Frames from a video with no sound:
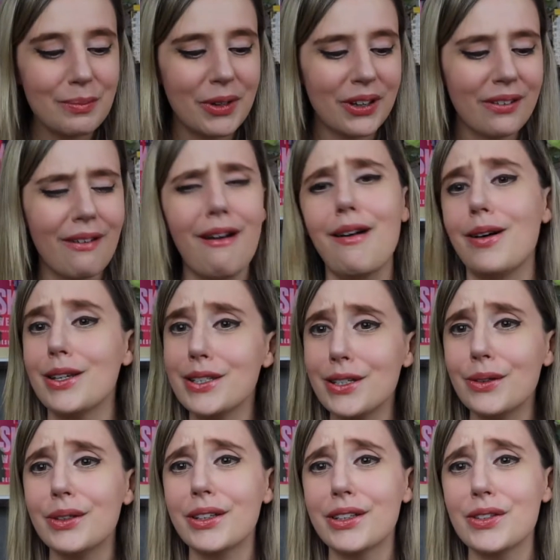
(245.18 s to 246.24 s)
book
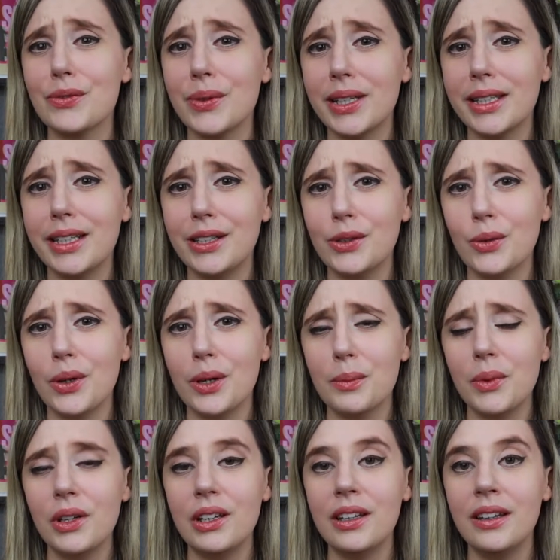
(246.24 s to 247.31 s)
also looks really
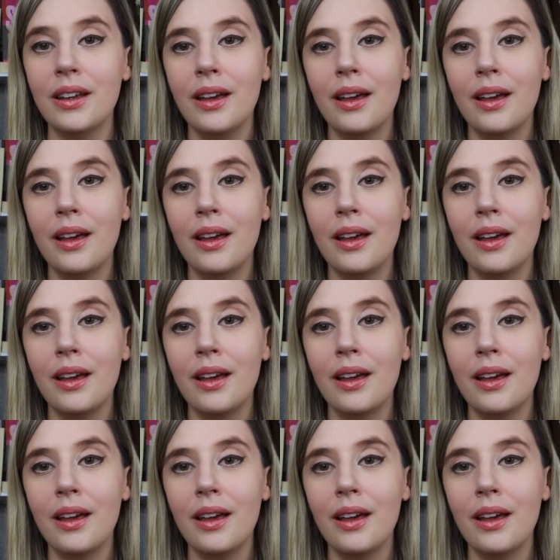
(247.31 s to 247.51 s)
adorable.